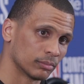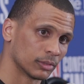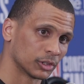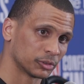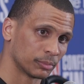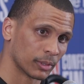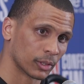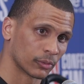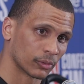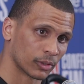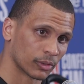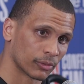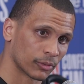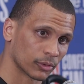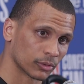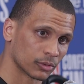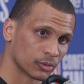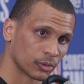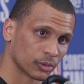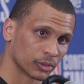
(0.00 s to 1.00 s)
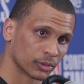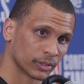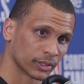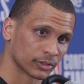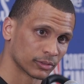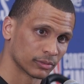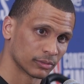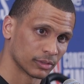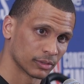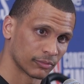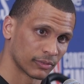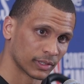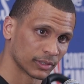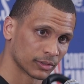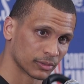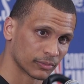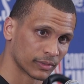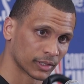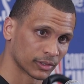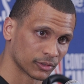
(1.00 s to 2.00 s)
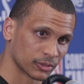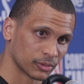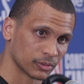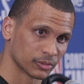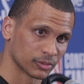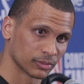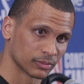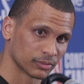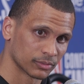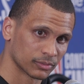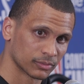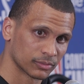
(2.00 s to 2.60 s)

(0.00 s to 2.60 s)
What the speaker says: Much better than our third quarter defensive execution.